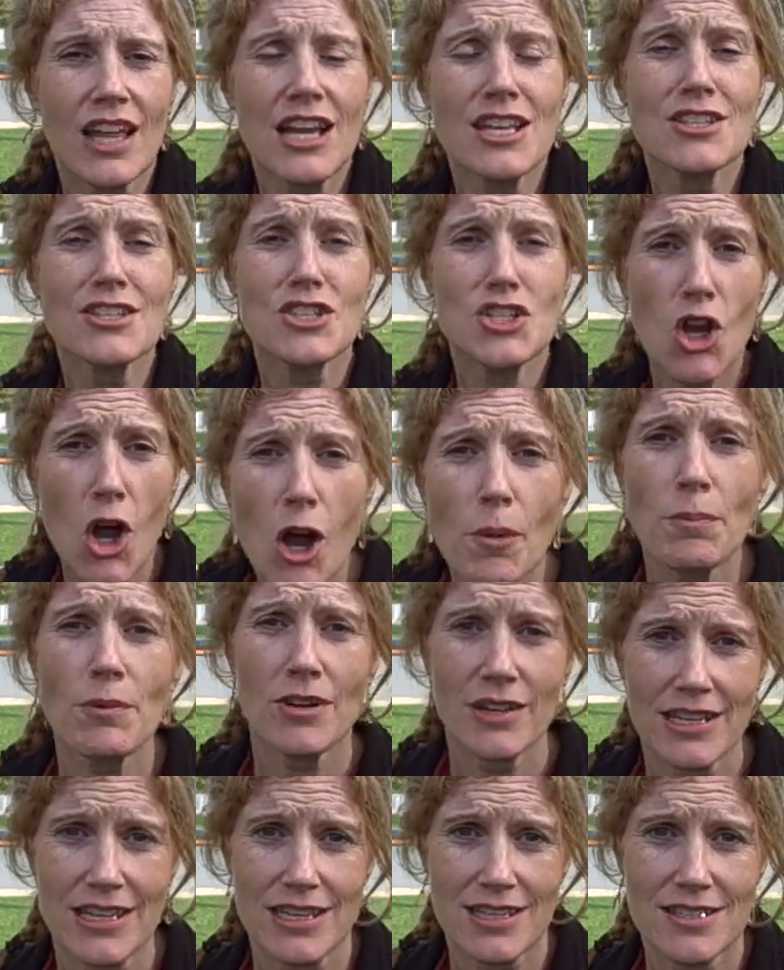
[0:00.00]
A
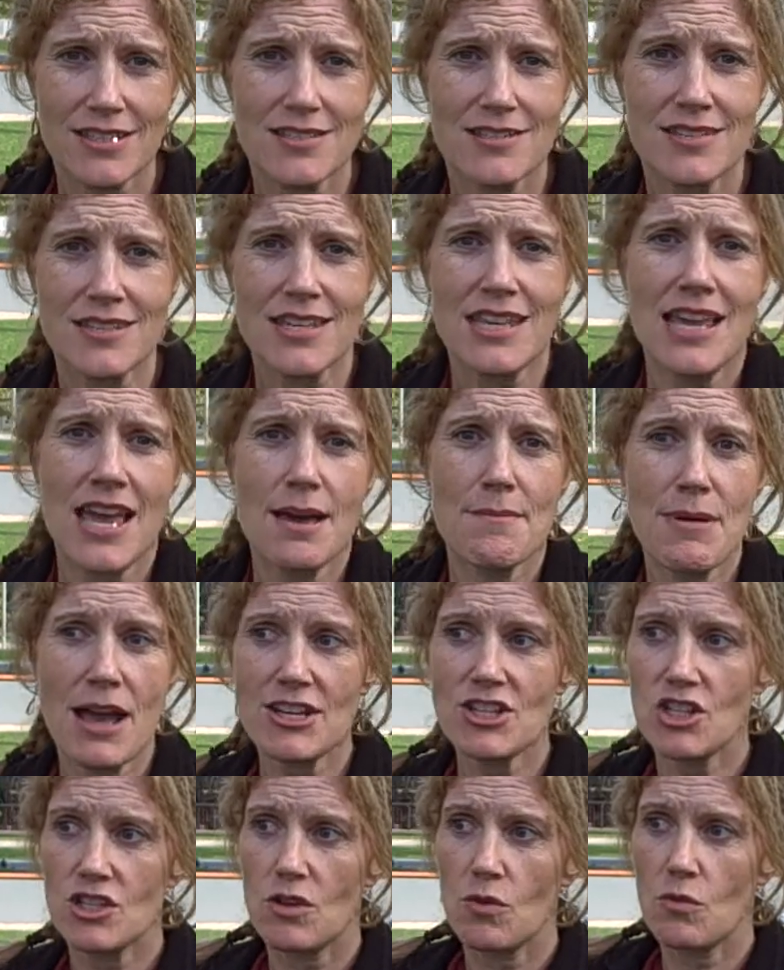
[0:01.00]
stopper is,
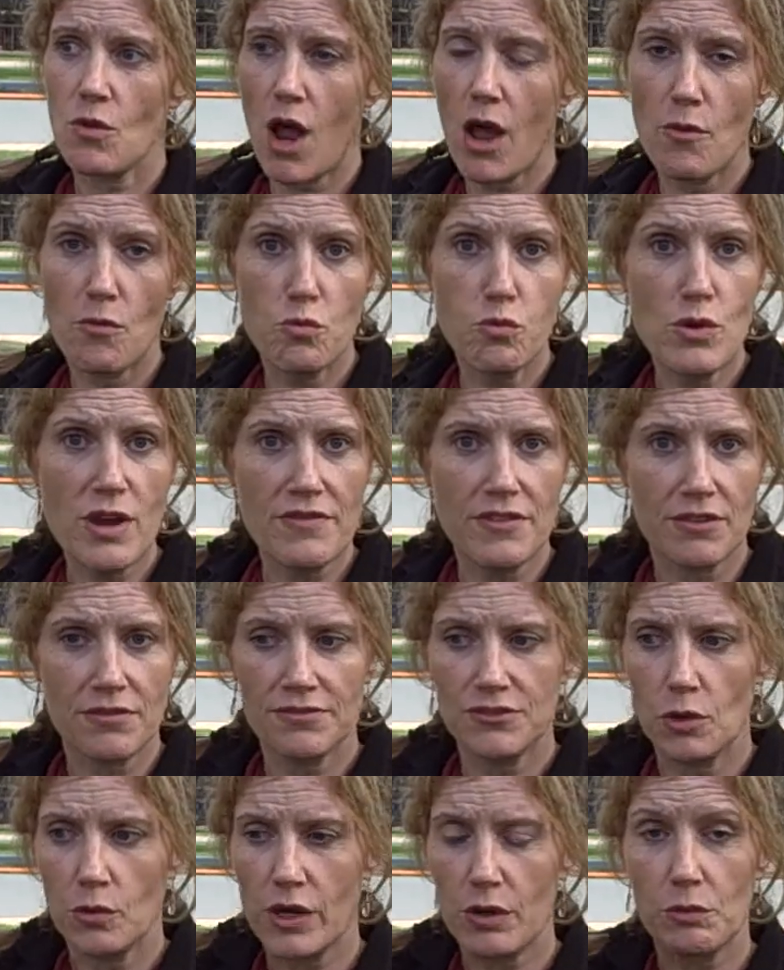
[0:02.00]
imagine a river
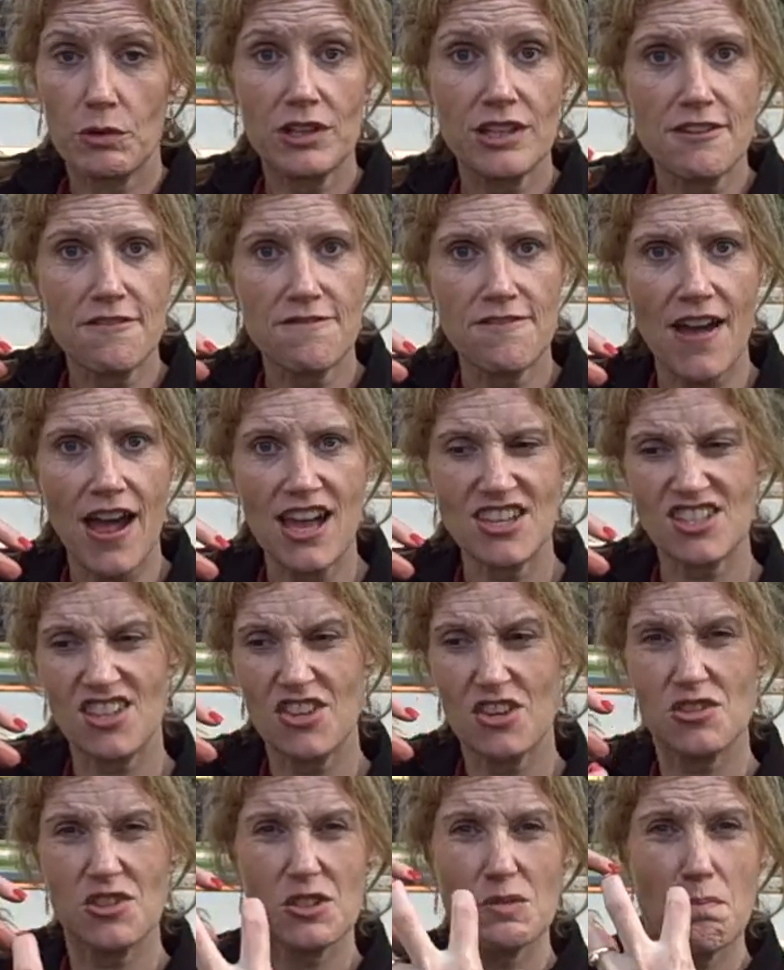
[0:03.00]
flowing really fast, and
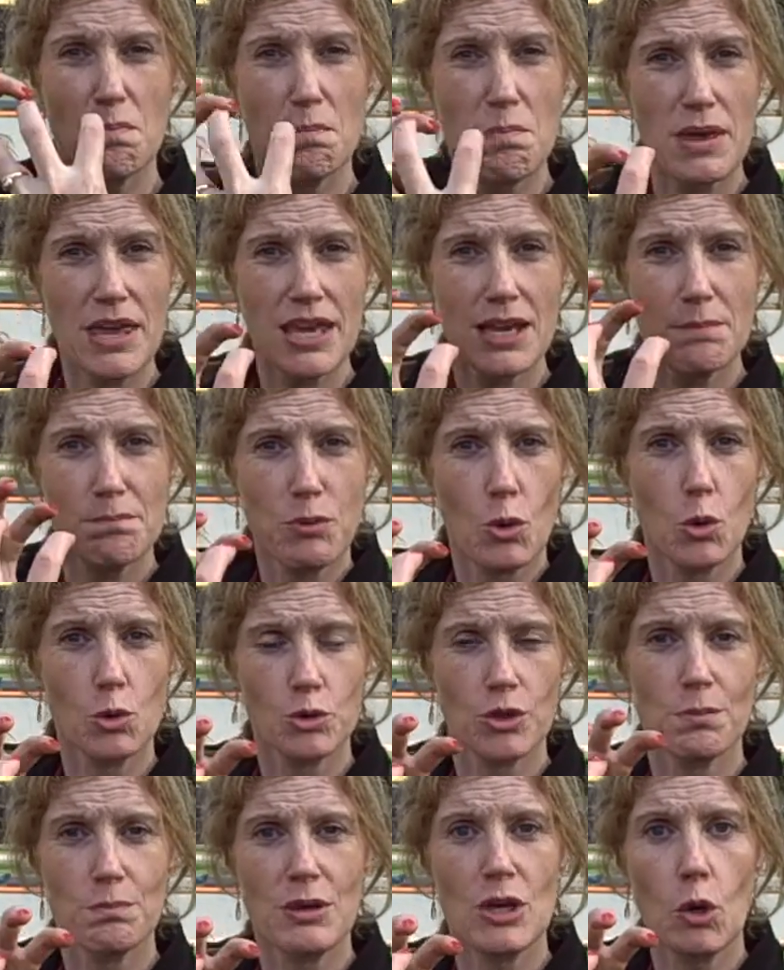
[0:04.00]
there's this big
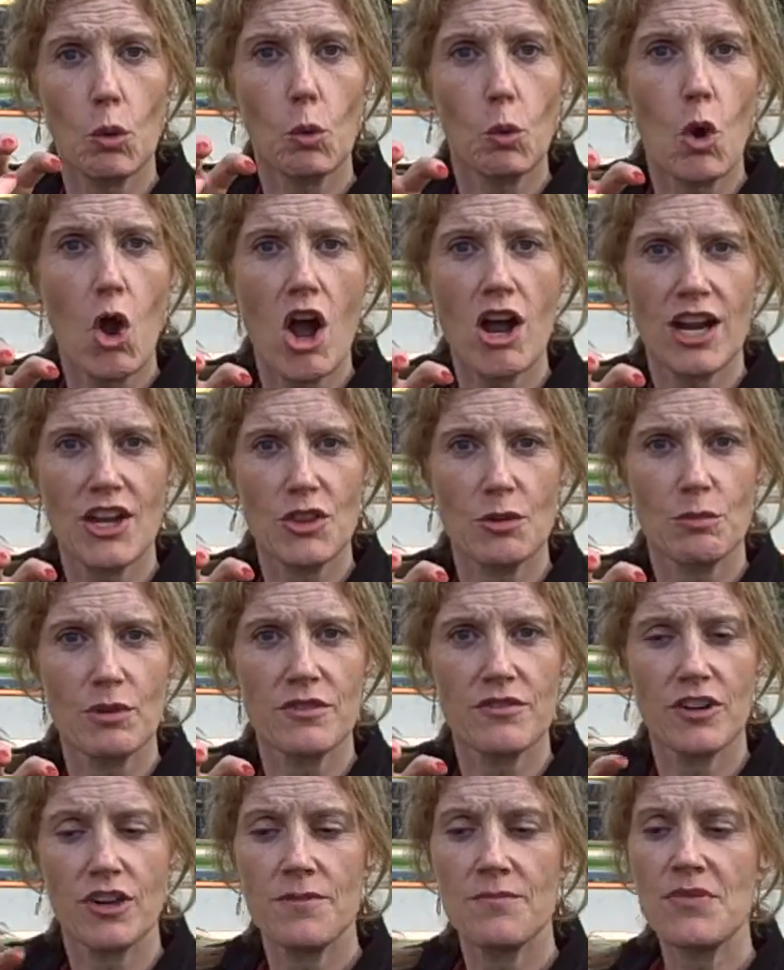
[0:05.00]
boulder, a big rock in the
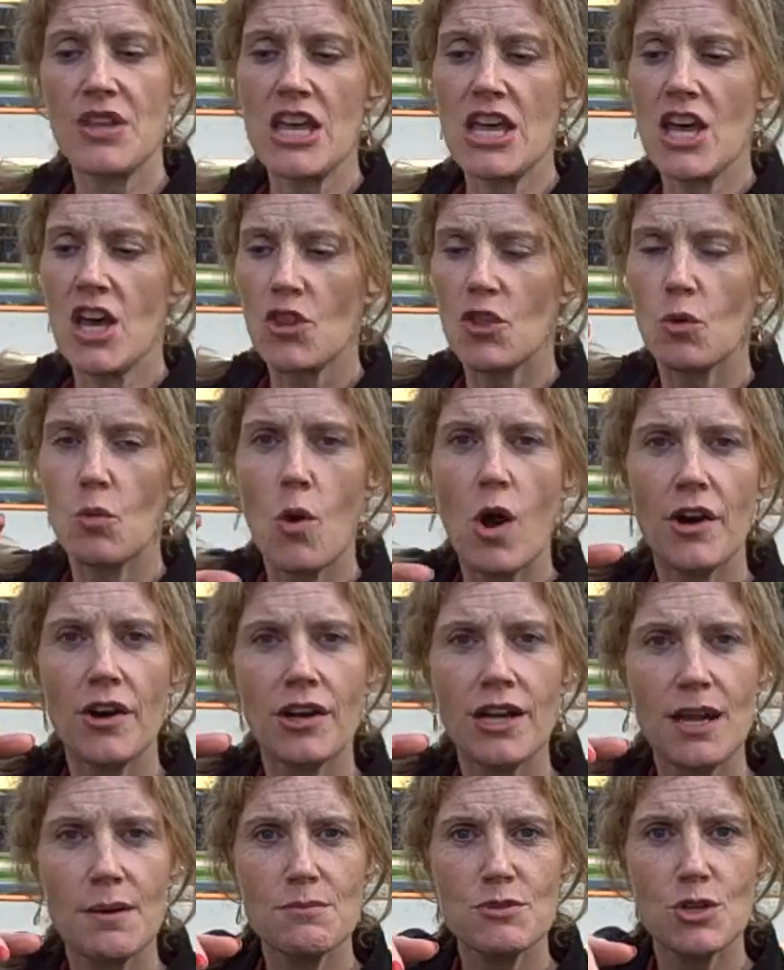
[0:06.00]
river. The water
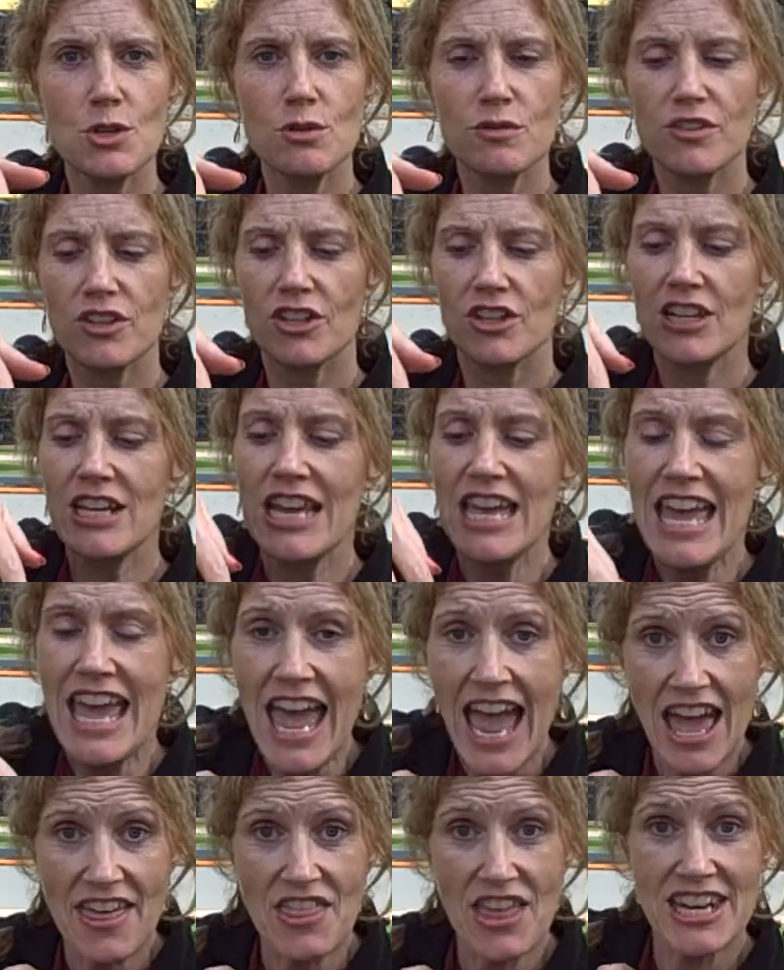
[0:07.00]
comes over,
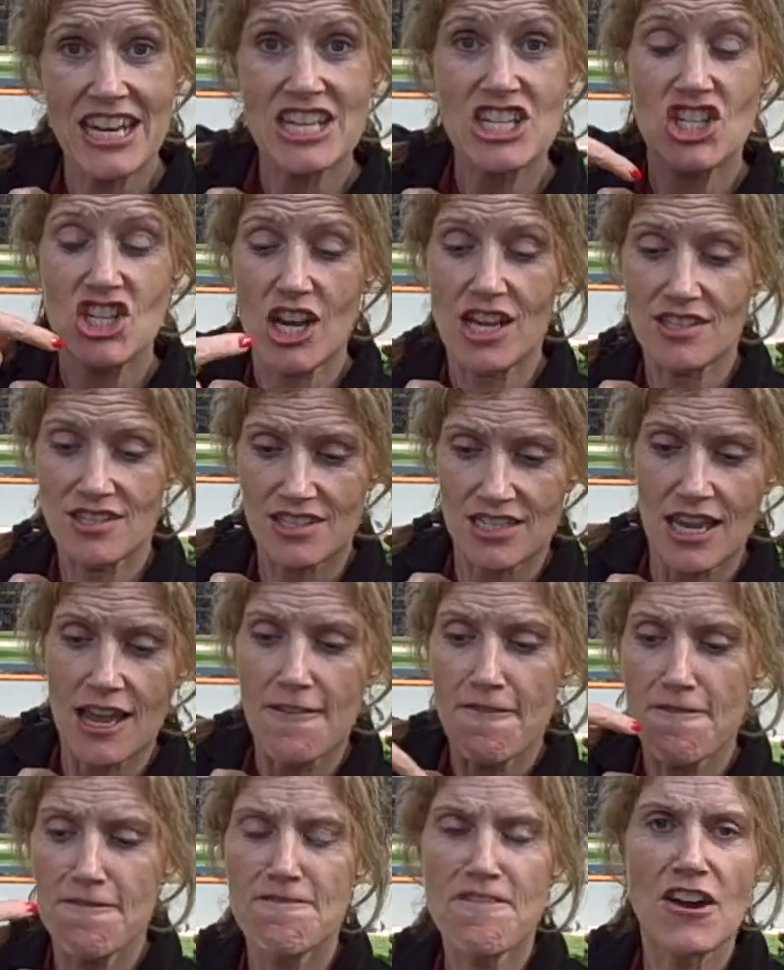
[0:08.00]
and then it just
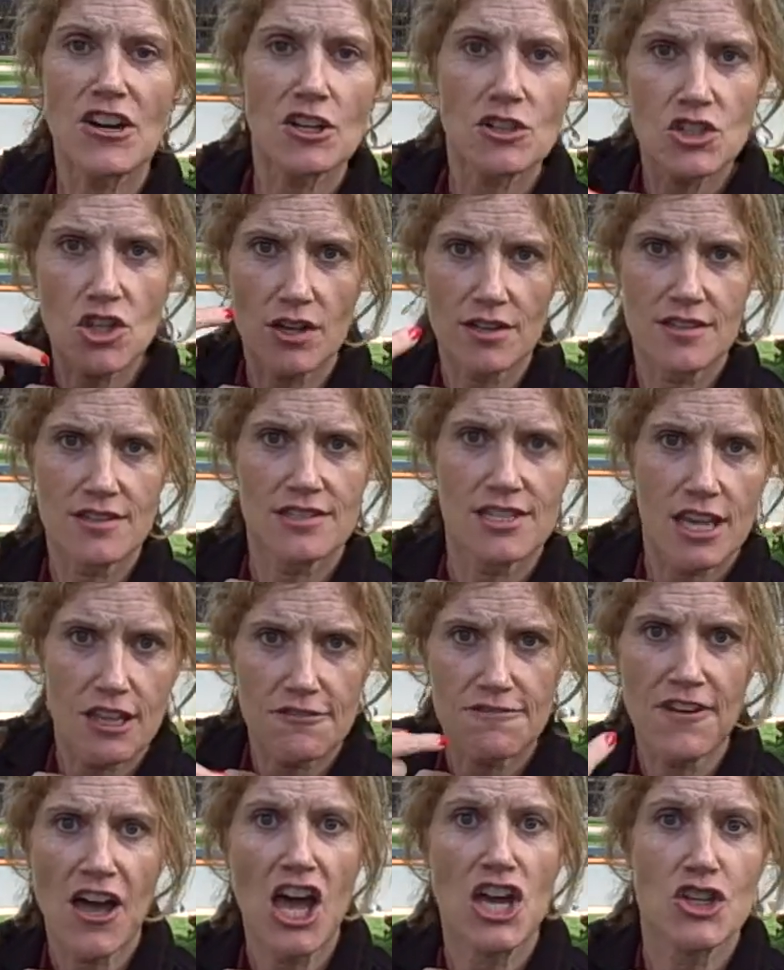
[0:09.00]
funnels on
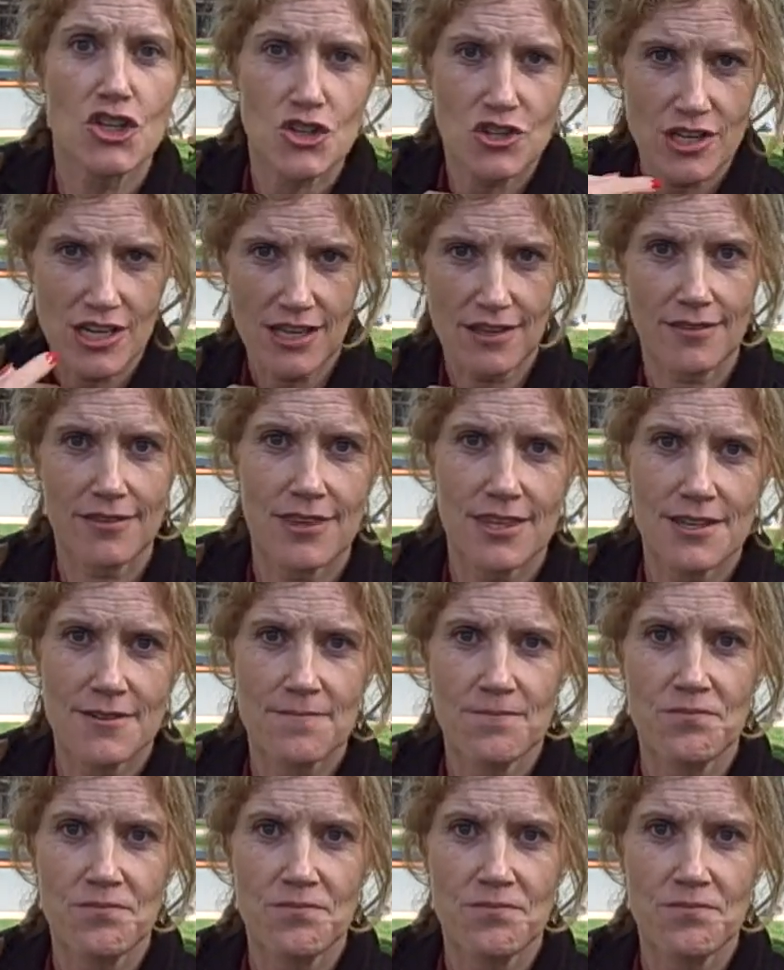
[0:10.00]
itself underneath.